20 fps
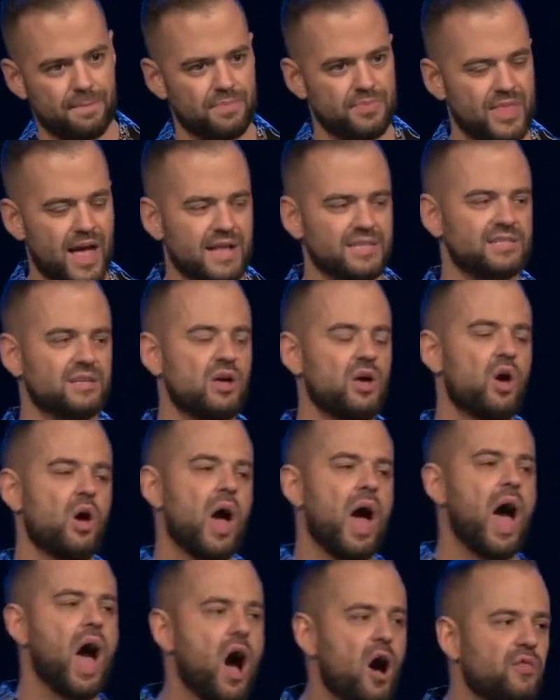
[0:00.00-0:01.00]
That's
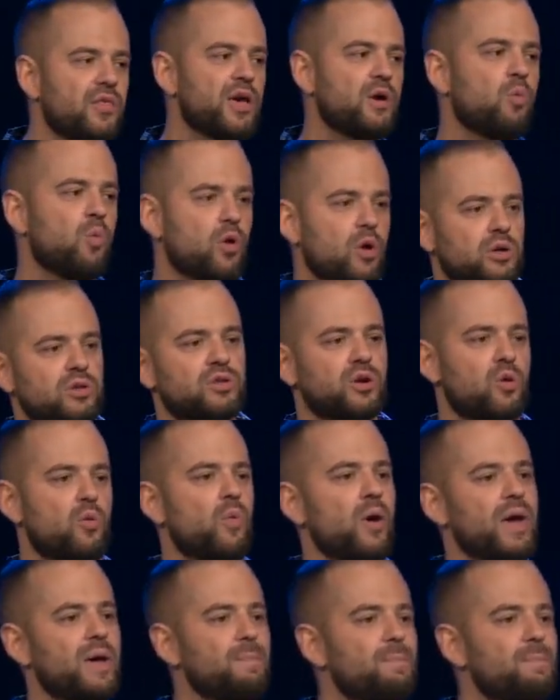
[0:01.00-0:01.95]
how they worked their way